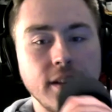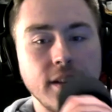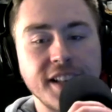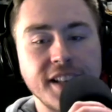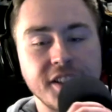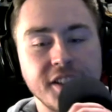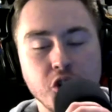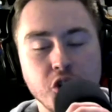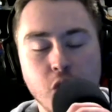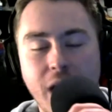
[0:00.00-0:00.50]

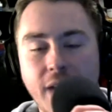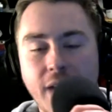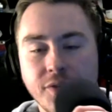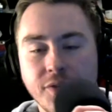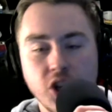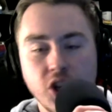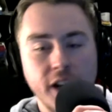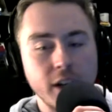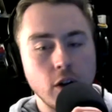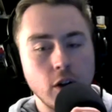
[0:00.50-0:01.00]
the draft
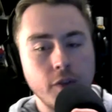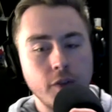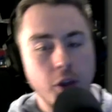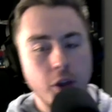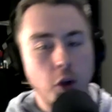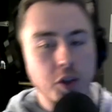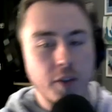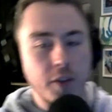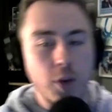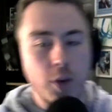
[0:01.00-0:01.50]
jingle for
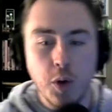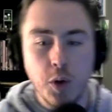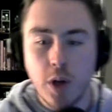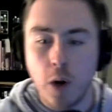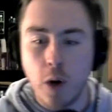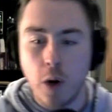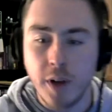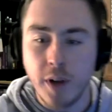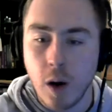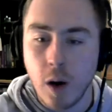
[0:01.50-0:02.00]
those of you who
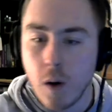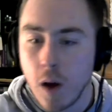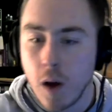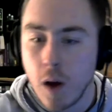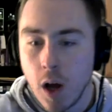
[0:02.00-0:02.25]
don't know.